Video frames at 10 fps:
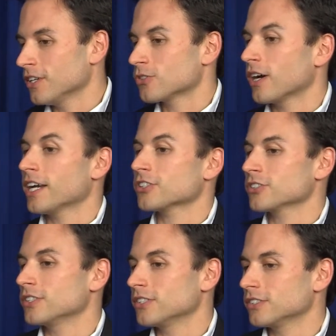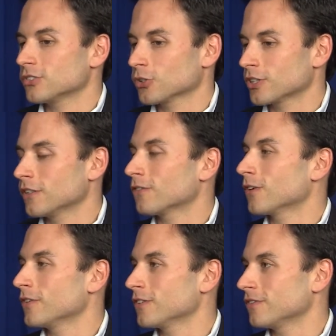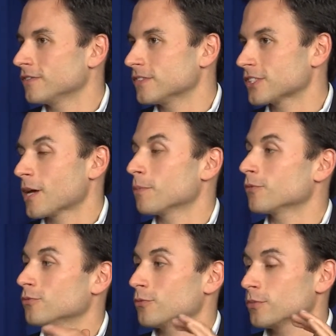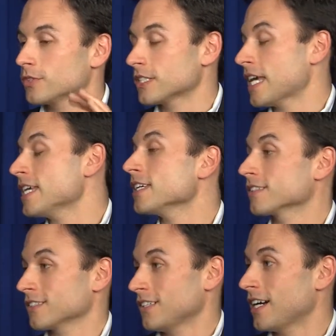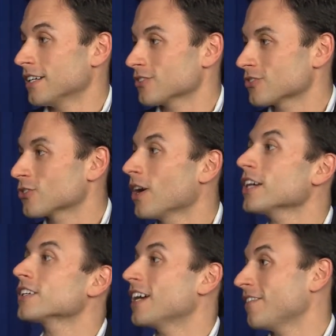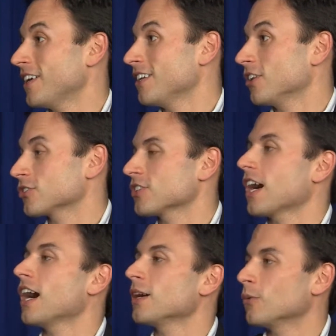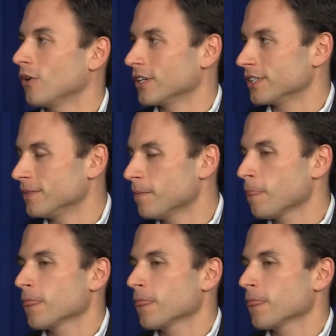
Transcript: So I actually took the affirmative step of taking the class so I could have that knowledge because I wanted it.